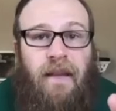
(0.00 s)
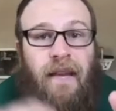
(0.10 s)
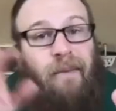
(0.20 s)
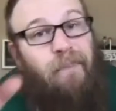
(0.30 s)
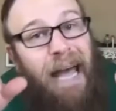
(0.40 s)

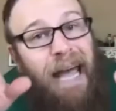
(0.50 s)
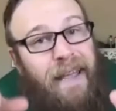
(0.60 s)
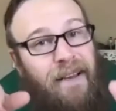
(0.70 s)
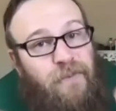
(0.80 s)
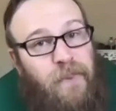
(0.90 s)
and my
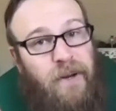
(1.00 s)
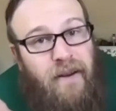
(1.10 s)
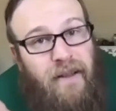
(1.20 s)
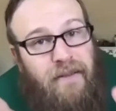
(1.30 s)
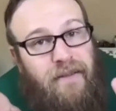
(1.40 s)

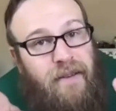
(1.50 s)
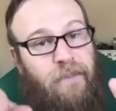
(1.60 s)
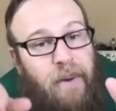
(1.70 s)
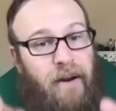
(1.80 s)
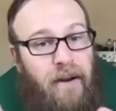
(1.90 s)
experience in
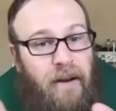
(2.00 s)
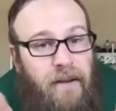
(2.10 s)
America.